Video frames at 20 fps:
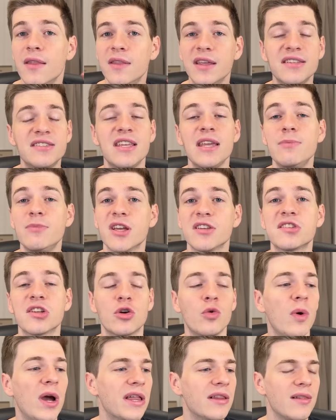this team doesn't
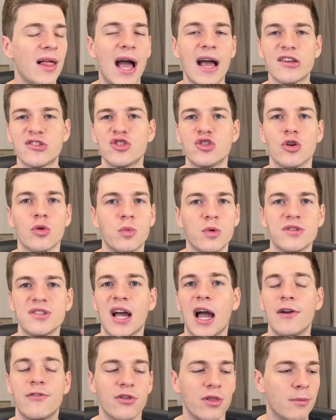quit. Last year, we're
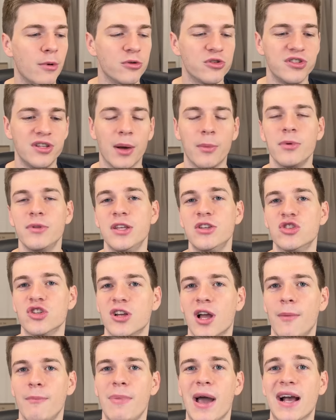tied for the most double-digit
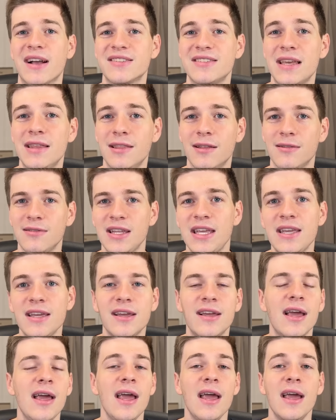comebacks in the league.